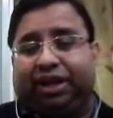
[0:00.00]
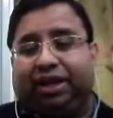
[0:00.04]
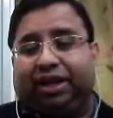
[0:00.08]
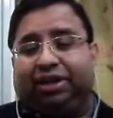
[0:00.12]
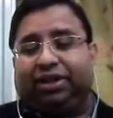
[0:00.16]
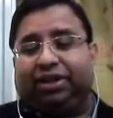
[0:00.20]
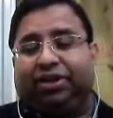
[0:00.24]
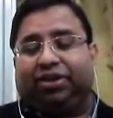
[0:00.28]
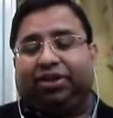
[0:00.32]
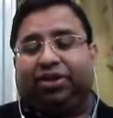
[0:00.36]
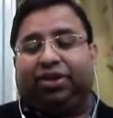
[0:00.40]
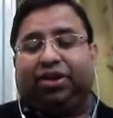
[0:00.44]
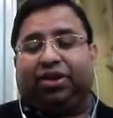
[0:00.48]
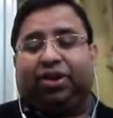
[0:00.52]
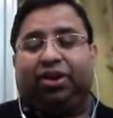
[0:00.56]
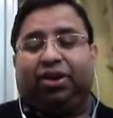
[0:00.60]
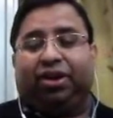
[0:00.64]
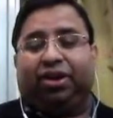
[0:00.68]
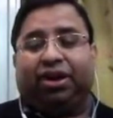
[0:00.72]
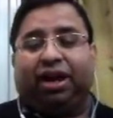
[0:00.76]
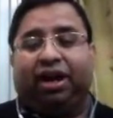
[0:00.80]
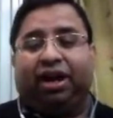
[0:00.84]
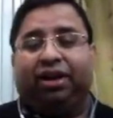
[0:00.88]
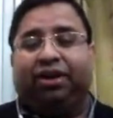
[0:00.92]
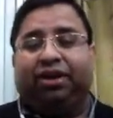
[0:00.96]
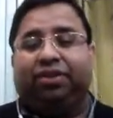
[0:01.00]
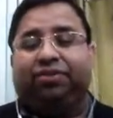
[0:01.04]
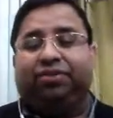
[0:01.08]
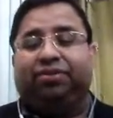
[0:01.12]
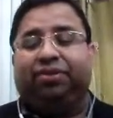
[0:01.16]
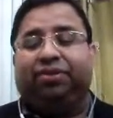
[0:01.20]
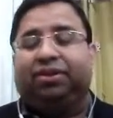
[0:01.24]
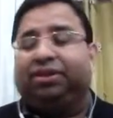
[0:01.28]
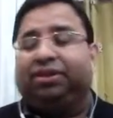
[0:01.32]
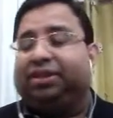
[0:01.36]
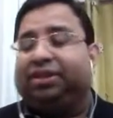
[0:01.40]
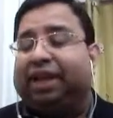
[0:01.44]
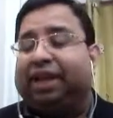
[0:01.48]
are taking that all kind
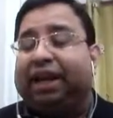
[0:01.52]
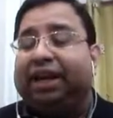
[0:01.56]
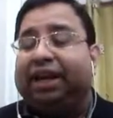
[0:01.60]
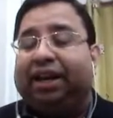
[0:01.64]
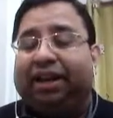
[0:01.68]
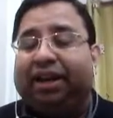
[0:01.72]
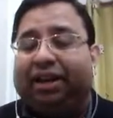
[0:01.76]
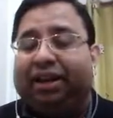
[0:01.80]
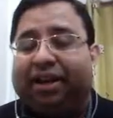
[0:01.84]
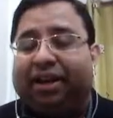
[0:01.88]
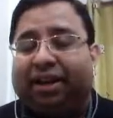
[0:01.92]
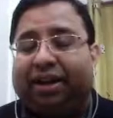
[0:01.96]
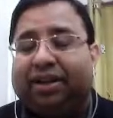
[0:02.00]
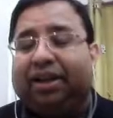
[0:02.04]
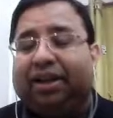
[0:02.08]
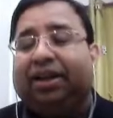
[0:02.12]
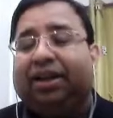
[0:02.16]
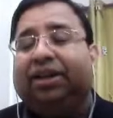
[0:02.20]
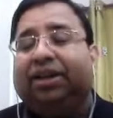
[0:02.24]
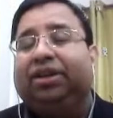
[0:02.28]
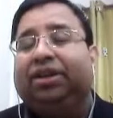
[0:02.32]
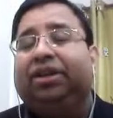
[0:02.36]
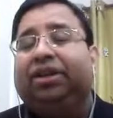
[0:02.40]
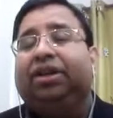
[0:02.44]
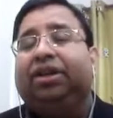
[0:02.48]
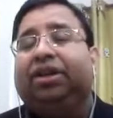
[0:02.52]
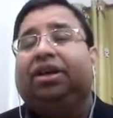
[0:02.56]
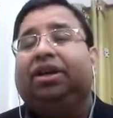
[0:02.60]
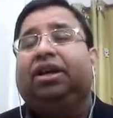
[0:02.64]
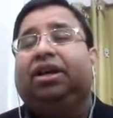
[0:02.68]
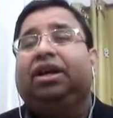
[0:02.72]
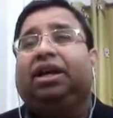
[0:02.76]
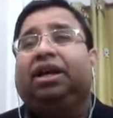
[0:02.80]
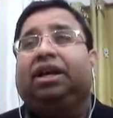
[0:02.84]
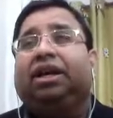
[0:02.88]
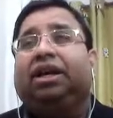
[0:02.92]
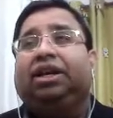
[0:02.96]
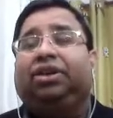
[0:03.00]
of secondary data.
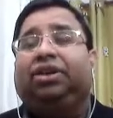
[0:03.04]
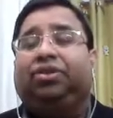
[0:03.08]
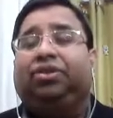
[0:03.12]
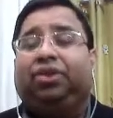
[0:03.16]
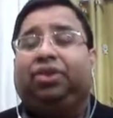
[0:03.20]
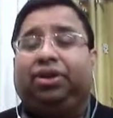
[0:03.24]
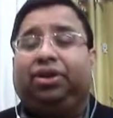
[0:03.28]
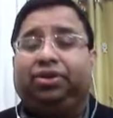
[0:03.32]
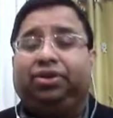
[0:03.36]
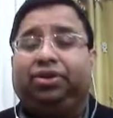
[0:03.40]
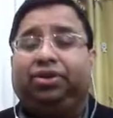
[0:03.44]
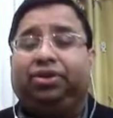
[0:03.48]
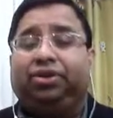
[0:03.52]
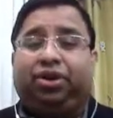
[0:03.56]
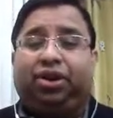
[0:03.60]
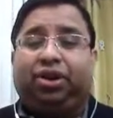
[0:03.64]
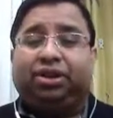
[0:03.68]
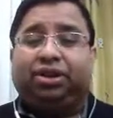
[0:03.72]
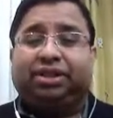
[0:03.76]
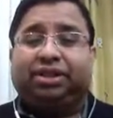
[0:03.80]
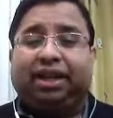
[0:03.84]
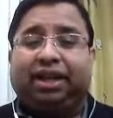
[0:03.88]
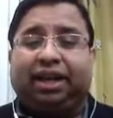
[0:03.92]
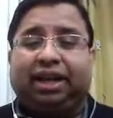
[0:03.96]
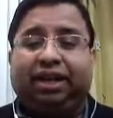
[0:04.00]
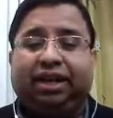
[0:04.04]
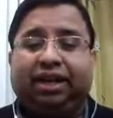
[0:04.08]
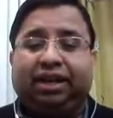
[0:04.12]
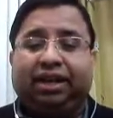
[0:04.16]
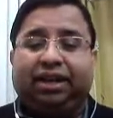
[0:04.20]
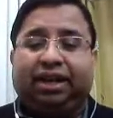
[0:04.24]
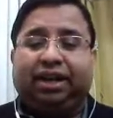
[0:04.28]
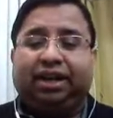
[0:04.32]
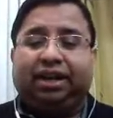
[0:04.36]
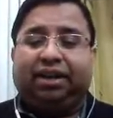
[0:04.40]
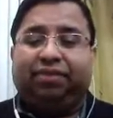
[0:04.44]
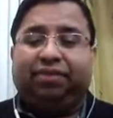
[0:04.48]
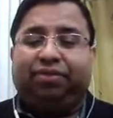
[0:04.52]
You are using all
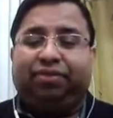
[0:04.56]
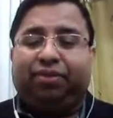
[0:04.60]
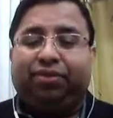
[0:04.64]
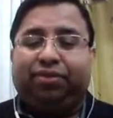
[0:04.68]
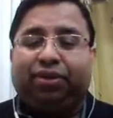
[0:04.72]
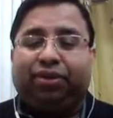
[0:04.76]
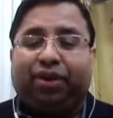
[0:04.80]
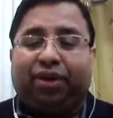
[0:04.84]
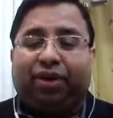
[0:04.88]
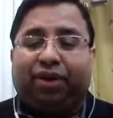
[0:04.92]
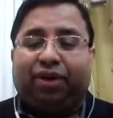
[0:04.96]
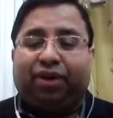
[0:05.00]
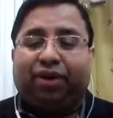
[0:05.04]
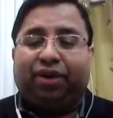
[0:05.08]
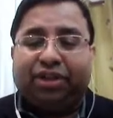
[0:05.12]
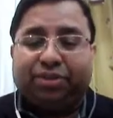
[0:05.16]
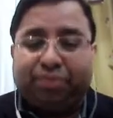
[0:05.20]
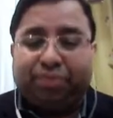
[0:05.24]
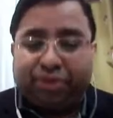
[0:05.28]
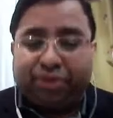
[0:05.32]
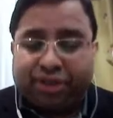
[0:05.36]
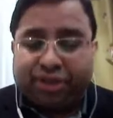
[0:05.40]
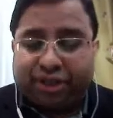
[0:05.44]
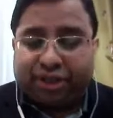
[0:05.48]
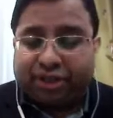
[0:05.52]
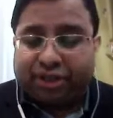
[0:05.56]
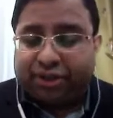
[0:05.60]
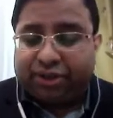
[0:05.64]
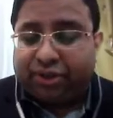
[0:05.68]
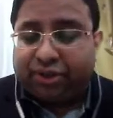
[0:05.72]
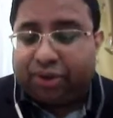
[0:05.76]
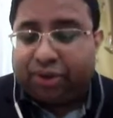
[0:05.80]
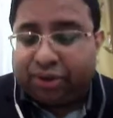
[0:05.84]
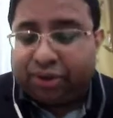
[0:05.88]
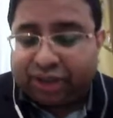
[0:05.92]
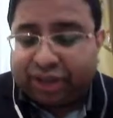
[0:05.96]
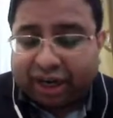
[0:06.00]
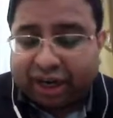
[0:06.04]
secondary data from the conference
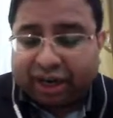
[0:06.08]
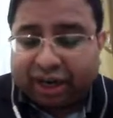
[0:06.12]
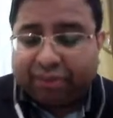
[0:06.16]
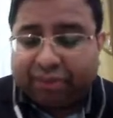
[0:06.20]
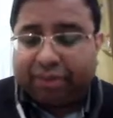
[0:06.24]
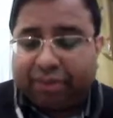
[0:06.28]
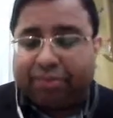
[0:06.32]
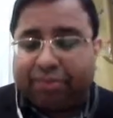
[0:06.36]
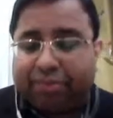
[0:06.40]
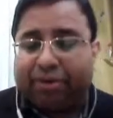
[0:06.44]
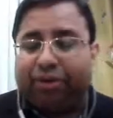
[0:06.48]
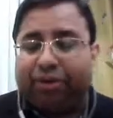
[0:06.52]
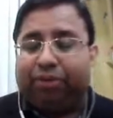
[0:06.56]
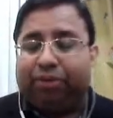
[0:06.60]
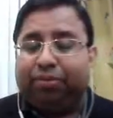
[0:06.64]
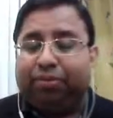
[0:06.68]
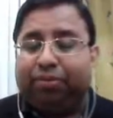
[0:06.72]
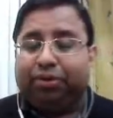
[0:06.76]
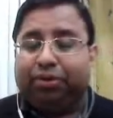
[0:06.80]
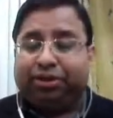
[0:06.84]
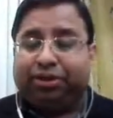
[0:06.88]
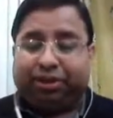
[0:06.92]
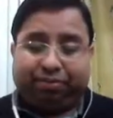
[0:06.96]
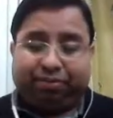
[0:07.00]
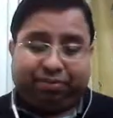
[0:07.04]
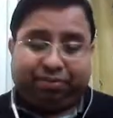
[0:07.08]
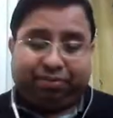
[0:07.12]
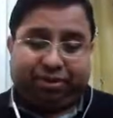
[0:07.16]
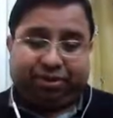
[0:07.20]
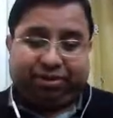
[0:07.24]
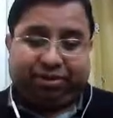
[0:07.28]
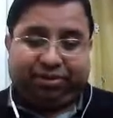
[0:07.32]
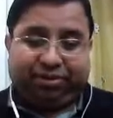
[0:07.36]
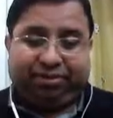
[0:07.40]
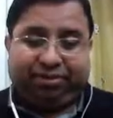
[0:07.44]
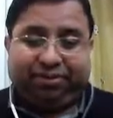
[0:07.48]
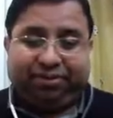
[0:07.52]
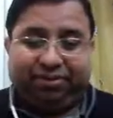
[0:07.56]
proceedings, no journal paper, no book chapter.
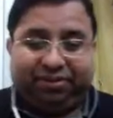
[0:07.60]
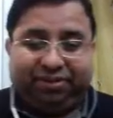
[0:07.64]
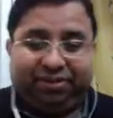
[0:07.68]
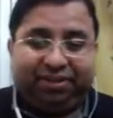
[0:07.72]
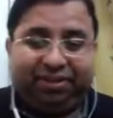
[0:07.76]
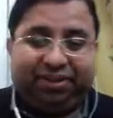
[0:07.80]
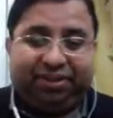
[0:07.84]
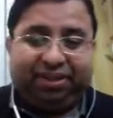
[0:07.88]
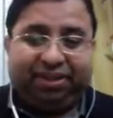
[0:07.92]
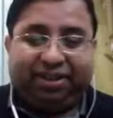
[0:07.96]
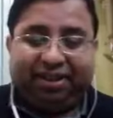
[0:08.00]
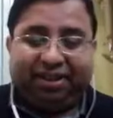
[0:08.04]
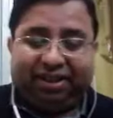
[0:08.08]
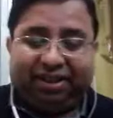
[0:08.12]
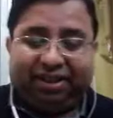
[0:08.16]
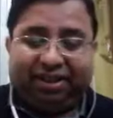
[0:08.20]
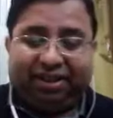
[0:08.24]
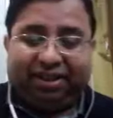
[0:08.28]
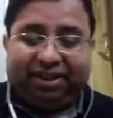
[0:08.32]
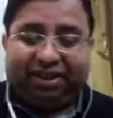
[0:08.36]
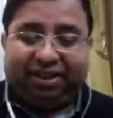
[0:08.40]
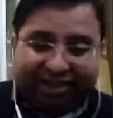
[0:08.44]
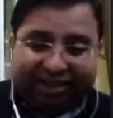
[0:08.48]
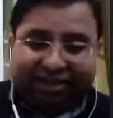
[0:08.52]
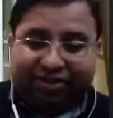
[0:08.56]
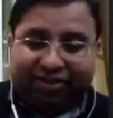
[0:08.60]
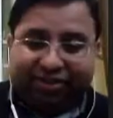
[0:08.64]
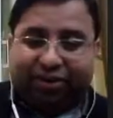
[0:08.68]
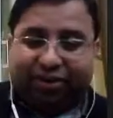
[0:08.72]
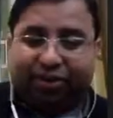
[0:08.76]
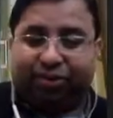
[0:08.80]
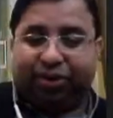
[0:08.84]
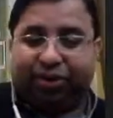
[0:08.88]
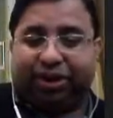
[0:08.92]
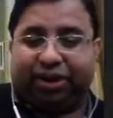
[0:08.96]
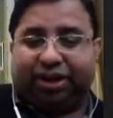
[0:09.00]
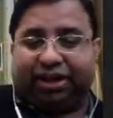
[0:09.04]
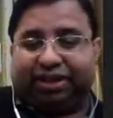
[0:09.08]
It is
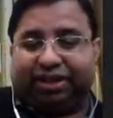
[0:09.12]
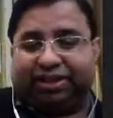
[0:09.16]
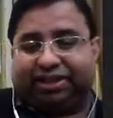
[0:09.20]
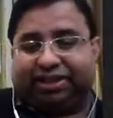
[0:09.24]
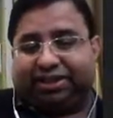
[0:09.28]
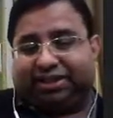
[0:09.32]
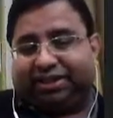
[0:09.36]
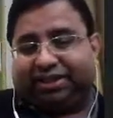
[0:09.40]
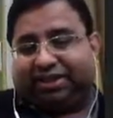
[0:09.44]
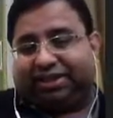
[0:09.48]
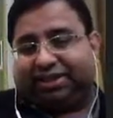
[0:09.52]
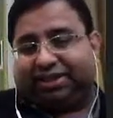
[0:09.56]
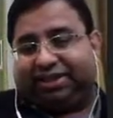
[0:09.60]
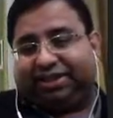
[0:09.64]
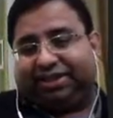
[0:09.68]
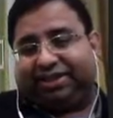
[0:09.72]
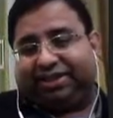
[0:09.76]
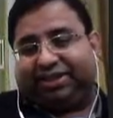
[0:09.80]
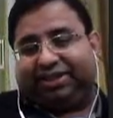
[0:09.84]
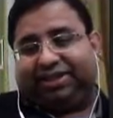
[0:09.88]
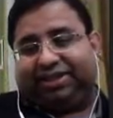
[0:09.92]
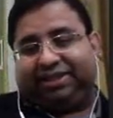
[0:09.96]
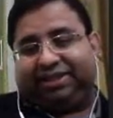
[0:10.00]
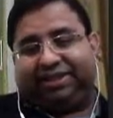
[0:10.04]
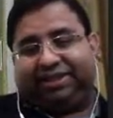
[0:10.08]
the one weakness.